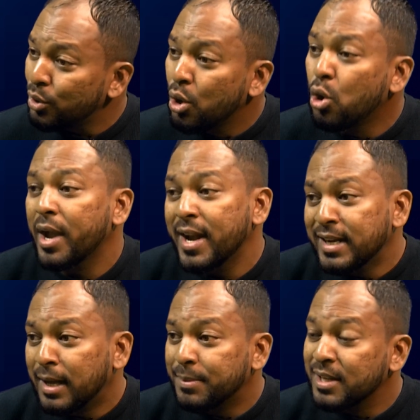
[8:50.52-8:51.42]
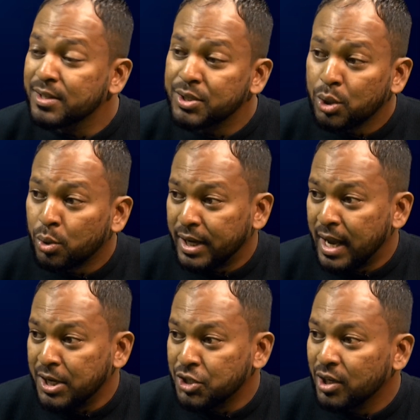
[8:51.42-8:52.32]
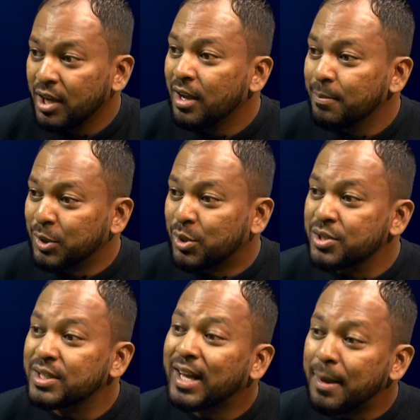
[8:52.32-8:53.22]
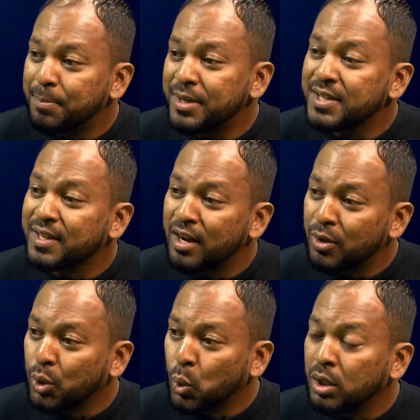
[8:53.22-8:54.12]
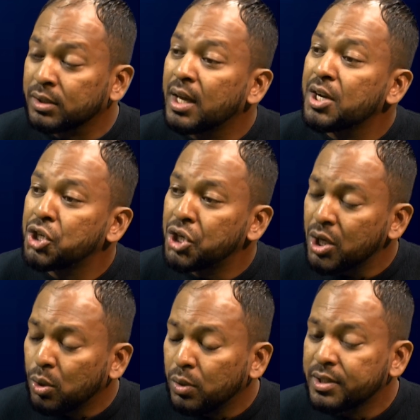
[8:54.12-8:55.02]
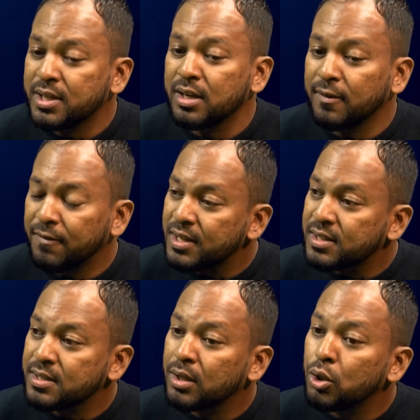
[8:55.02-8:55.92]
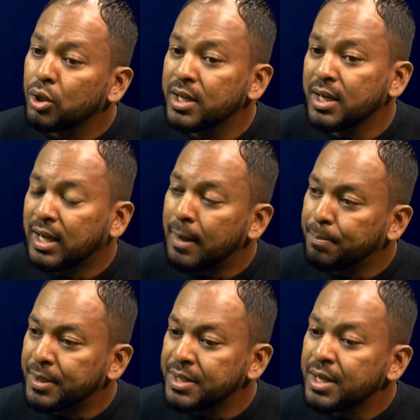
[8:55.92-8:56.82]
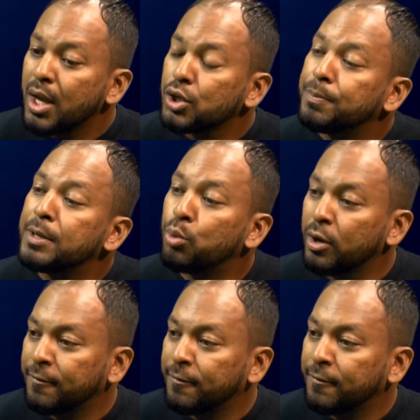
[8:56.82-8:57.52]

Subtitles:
or end up in the Stone Age. Because companies around the world, shareholders and investors are looking at companies to be more